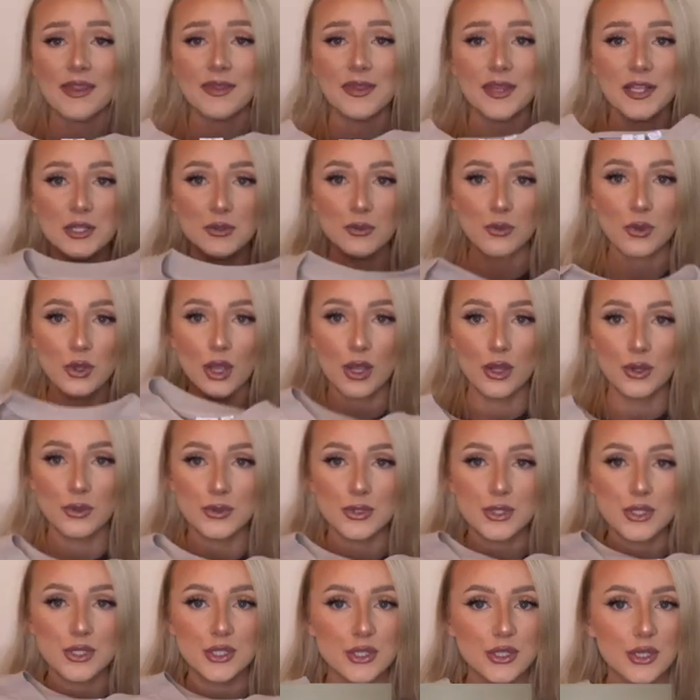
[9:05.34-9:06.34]
this will go
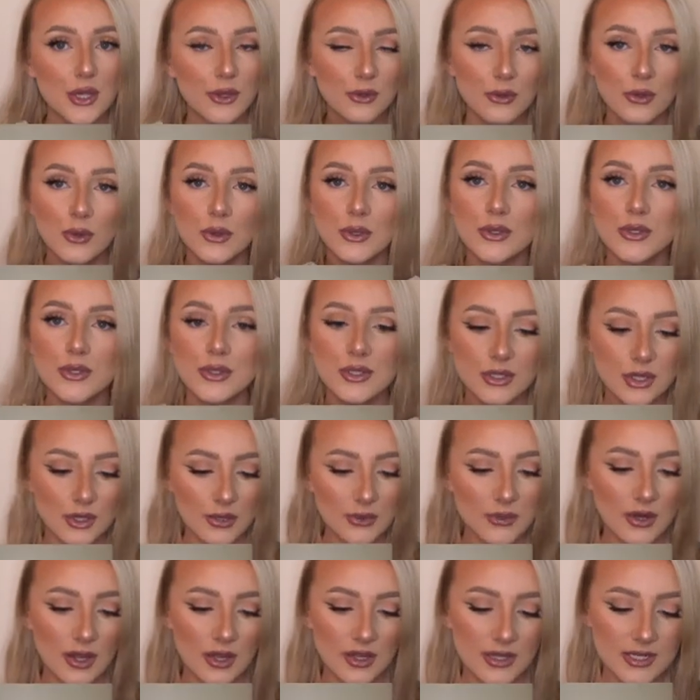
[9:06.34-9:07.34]
so, so
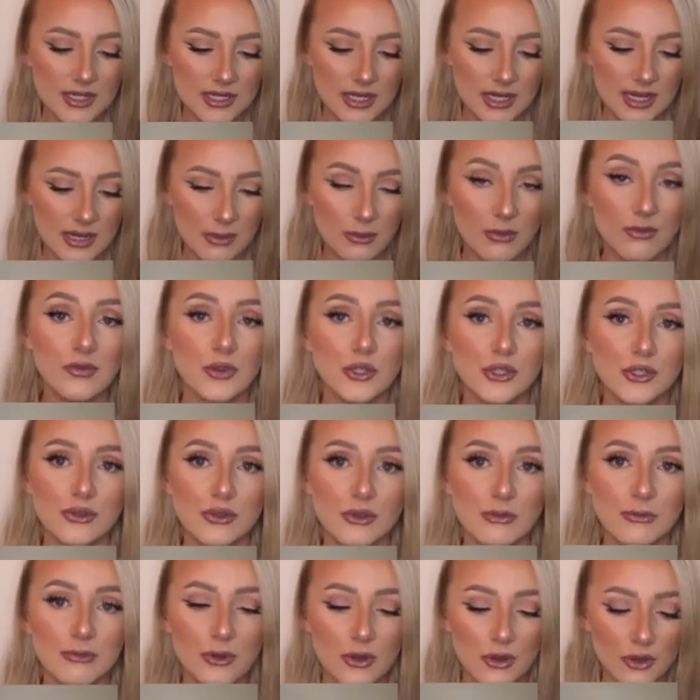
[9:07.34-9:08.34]
nicely with the
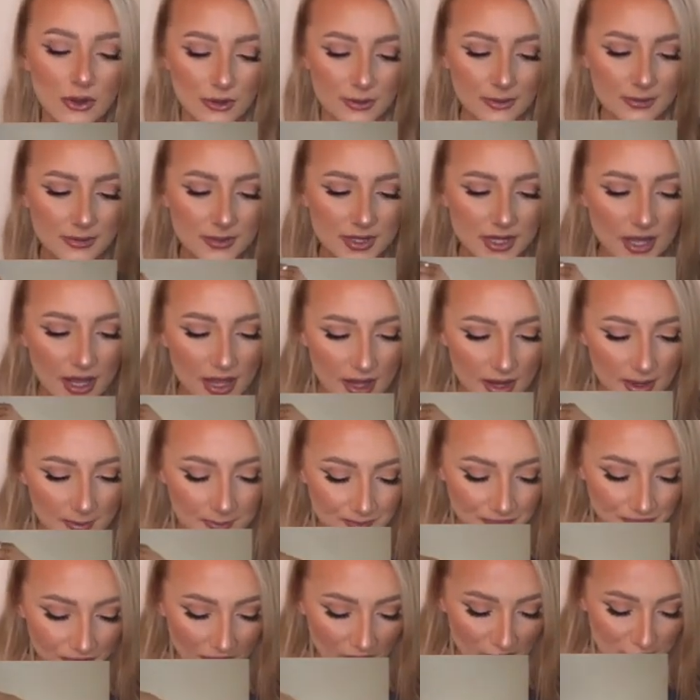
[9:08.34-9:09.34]
jogging bottoms.
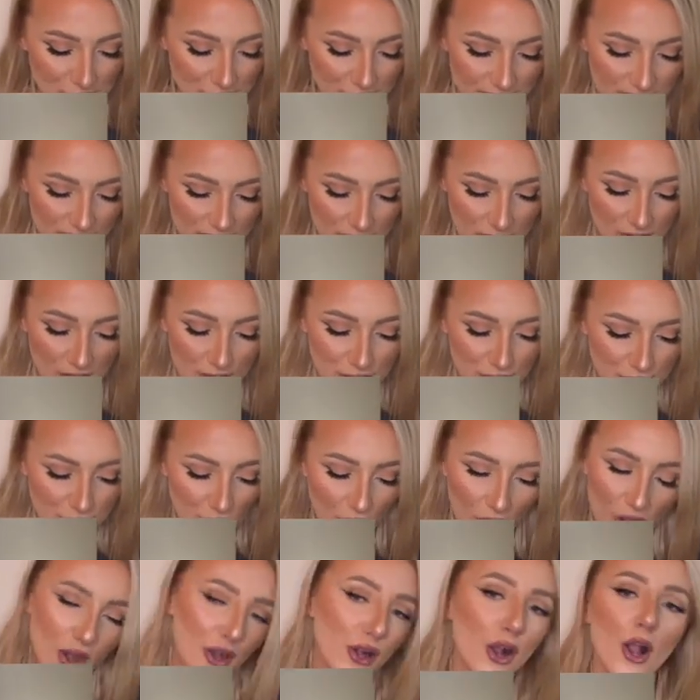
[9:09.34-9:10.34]
I just feel like you
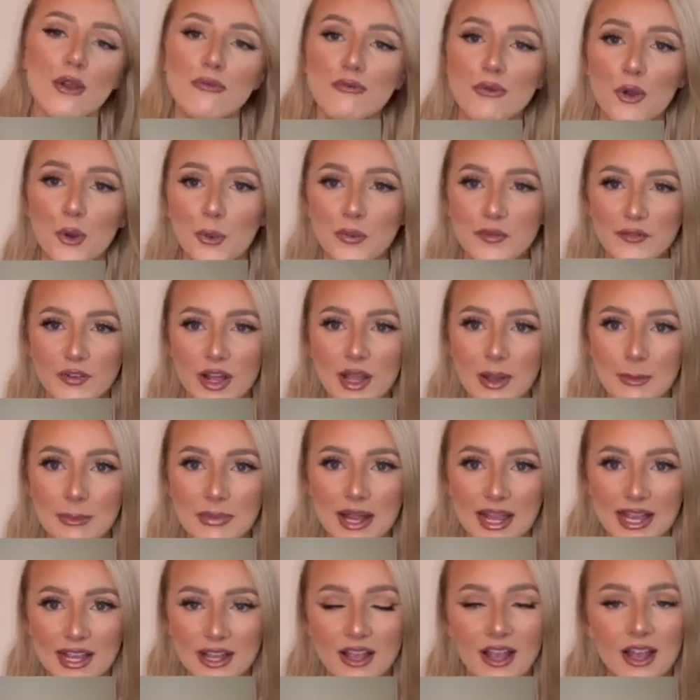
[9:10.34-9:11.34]
can't go wrong with like a
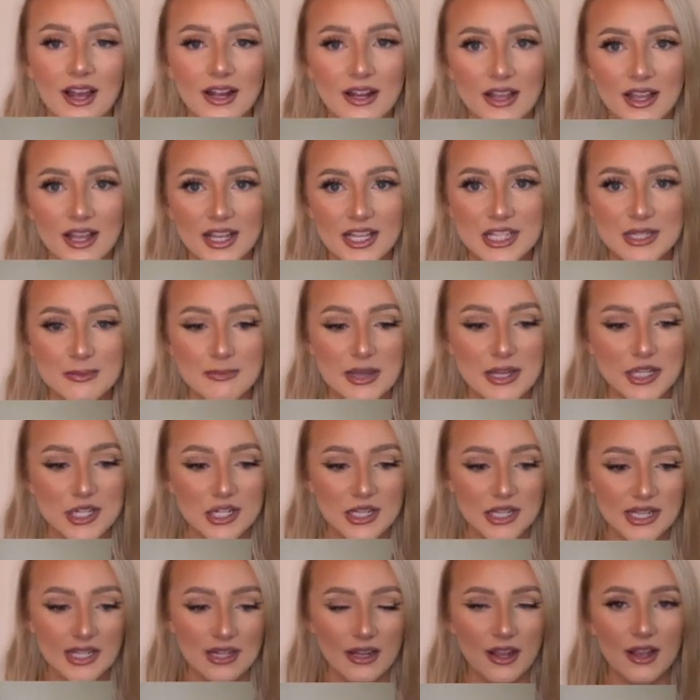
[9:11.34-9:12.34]
plain colour,
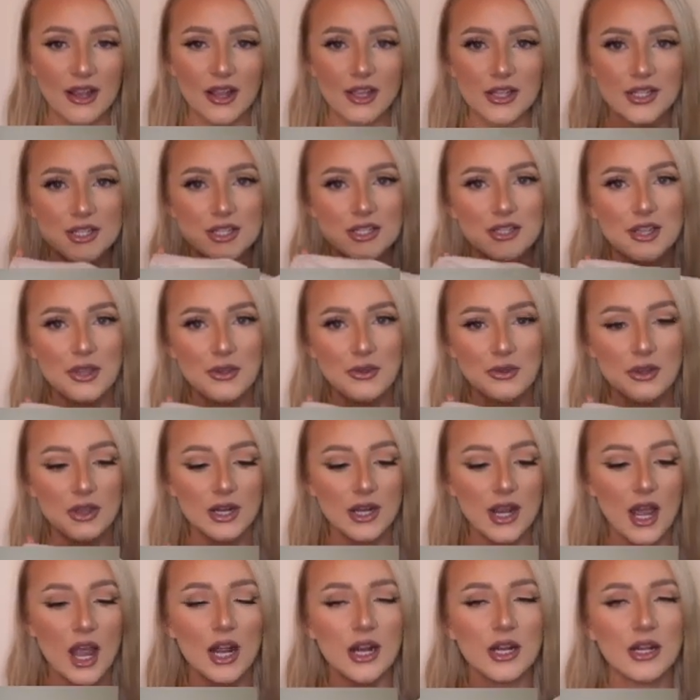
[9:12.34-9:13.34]
especially like a stone colour.
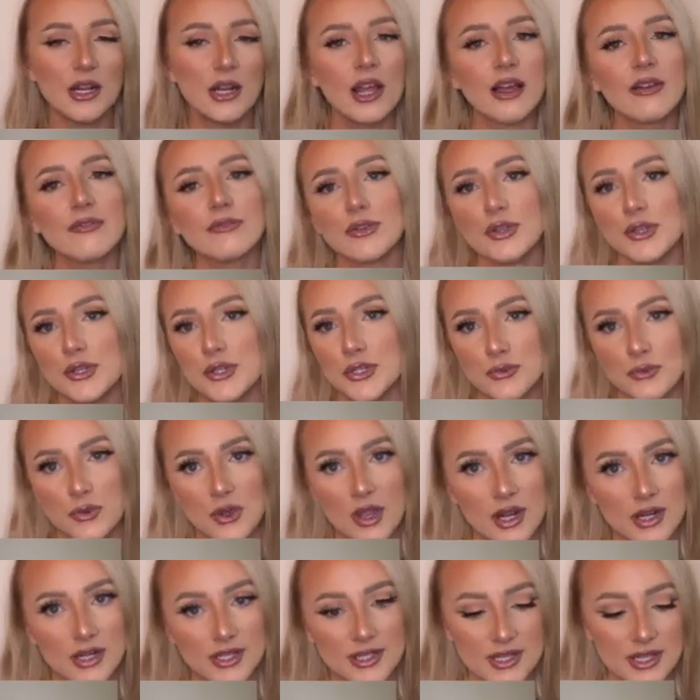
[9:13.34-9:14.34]
I love neutral
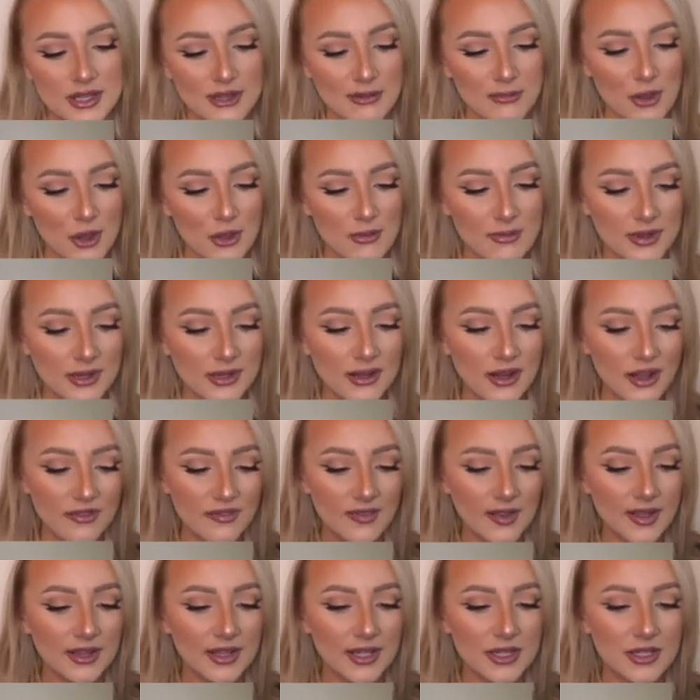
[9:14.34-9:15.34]
colours at the moment. I
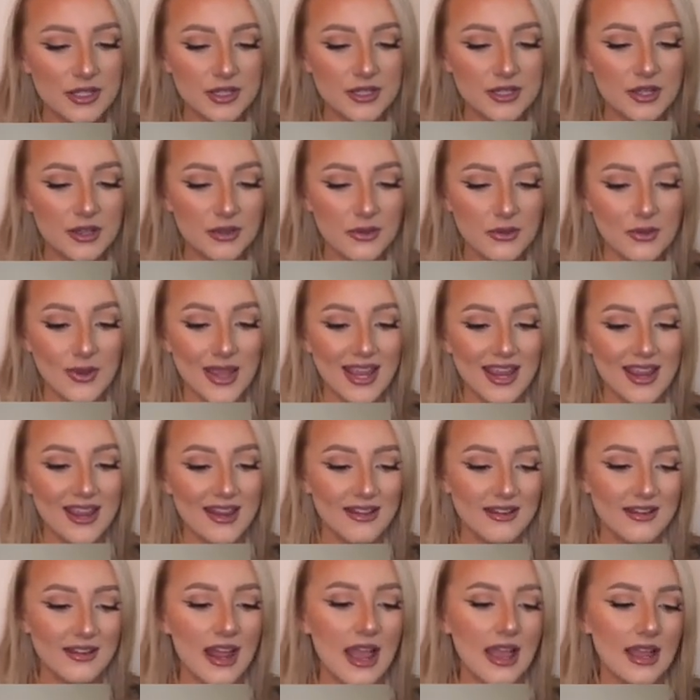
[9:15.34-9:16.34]
think they're so
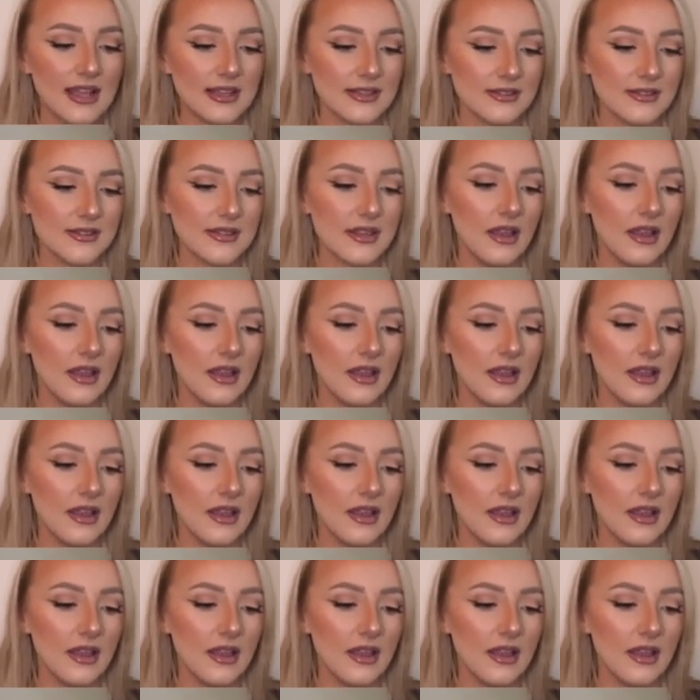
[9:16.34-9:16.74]
in, and